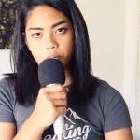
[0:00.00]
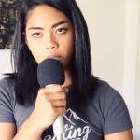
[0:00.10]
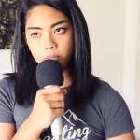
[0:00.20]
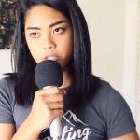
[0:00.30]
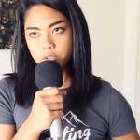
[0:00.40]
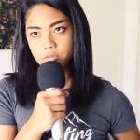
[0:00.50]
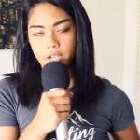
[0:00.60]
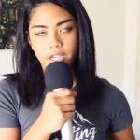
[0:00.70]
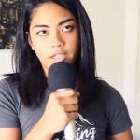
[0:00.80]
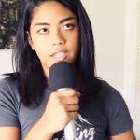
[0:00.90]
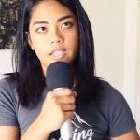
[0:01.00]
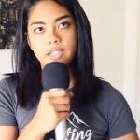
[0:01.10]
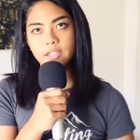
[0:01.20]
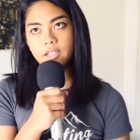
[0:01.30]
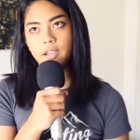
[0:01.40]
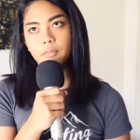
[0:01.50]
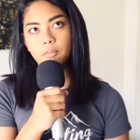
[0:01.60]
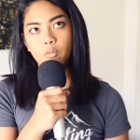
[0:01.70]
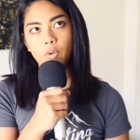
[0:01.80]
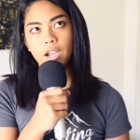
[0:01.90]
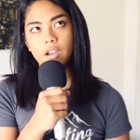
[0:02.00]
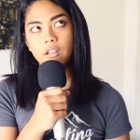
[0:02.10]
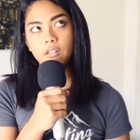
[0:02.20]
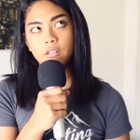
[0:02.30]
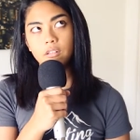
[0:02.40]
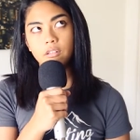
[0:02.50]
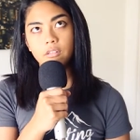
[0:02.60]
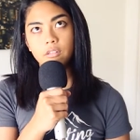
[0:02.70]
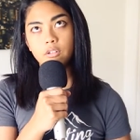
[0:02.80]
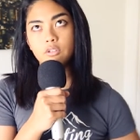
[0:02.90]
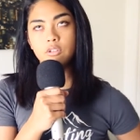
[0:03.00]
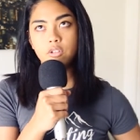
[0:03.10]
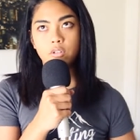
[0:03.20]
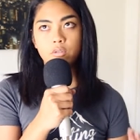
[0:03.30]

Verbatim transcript: publish, right? And while there's